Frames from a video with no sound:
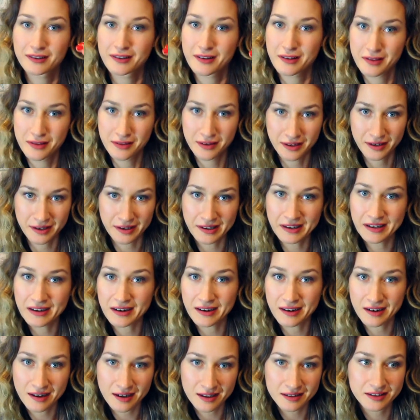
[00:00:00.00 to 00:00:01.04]
the
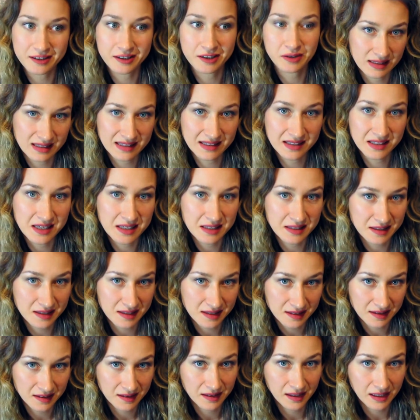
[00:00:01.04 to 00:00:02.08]
other scents
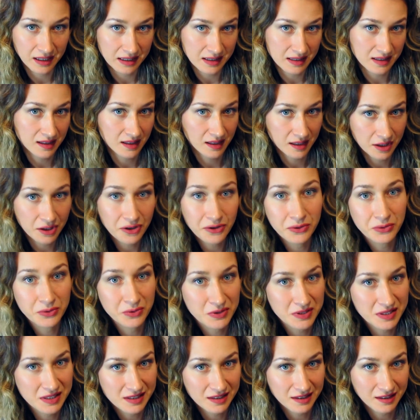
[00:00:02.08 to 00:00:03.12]
that I
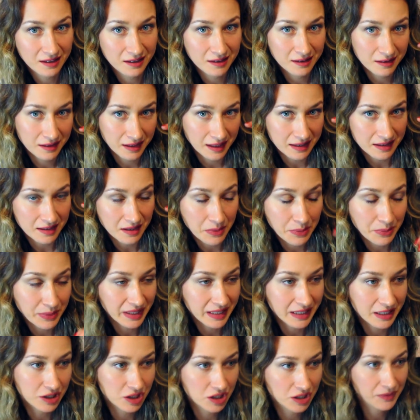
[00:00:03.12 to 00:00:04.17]
use in that
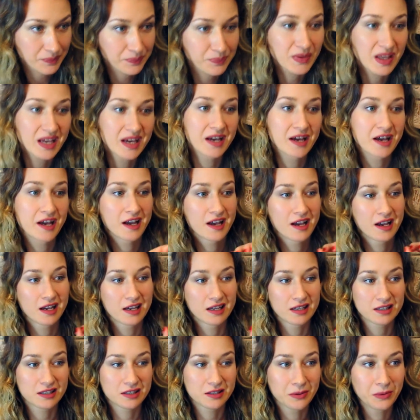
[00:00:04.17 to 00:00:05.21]
combination.
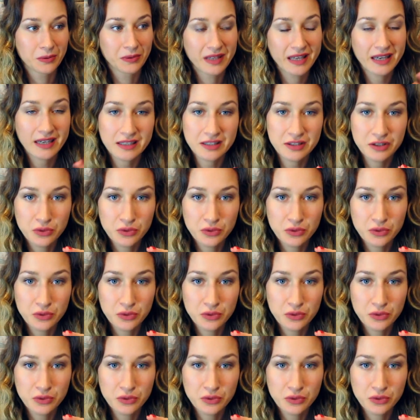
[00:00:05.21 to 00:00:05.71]
So next